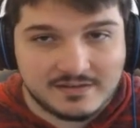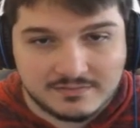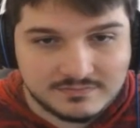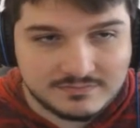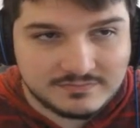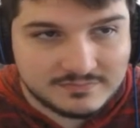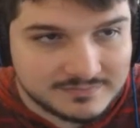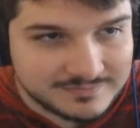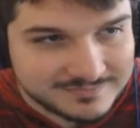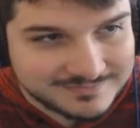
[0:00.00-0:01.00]
is- Both is canon.
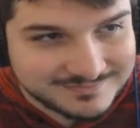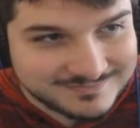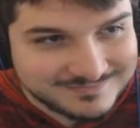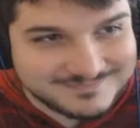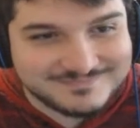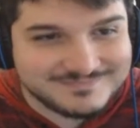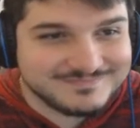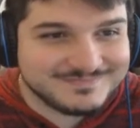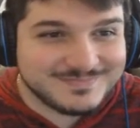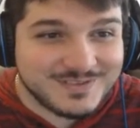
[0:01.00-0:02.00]

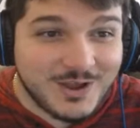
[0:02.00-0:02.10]
No, not